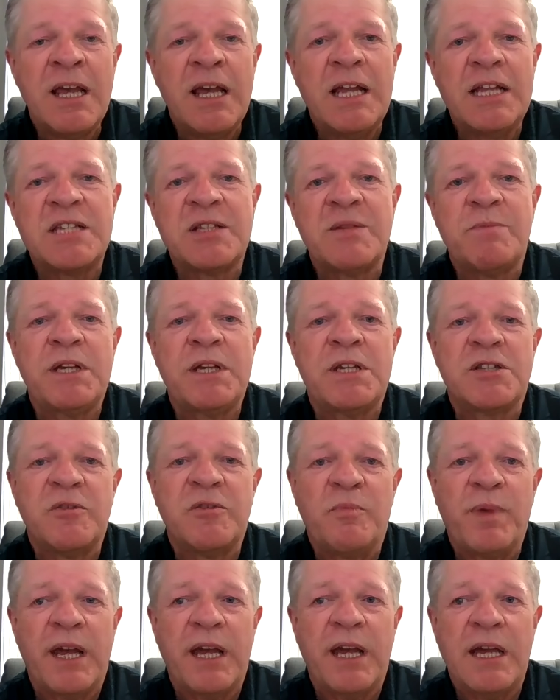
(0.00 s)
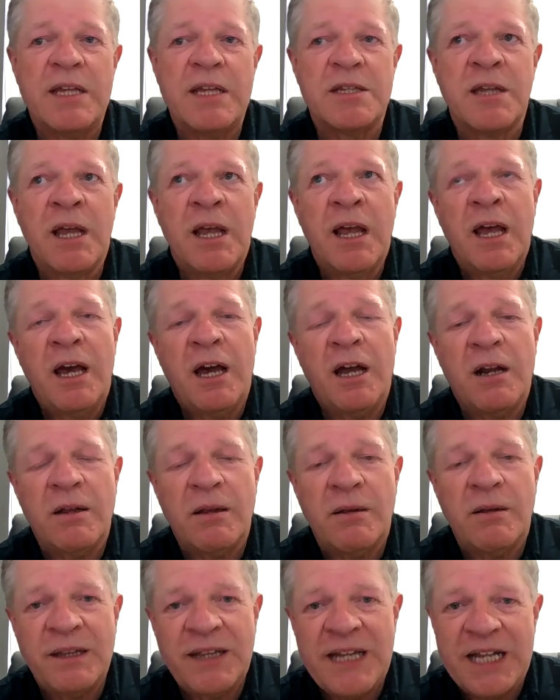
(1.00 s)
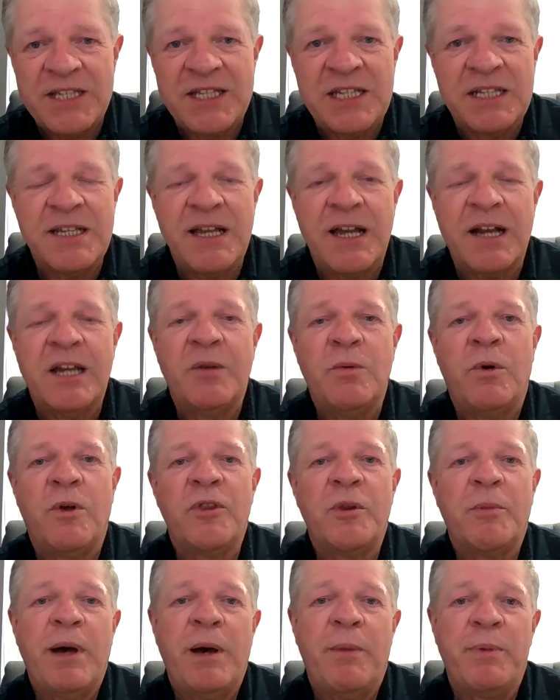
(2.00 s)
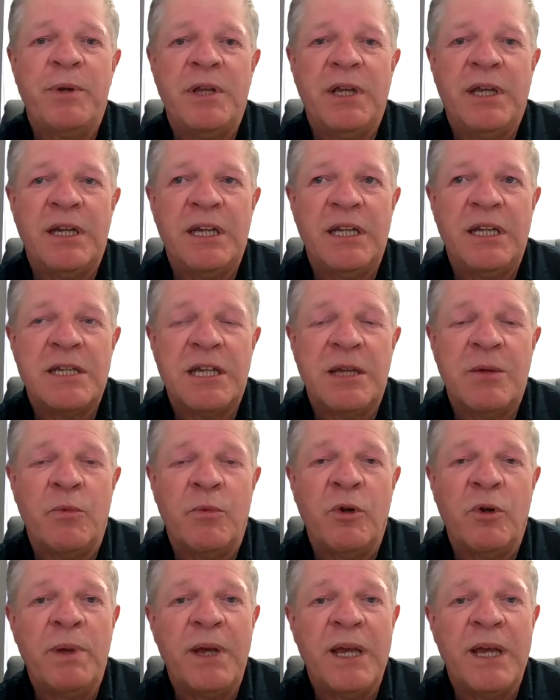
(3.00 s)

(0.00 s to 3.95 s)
It's a mix of players, uh, but that's exactly what the Papua New Guinea team would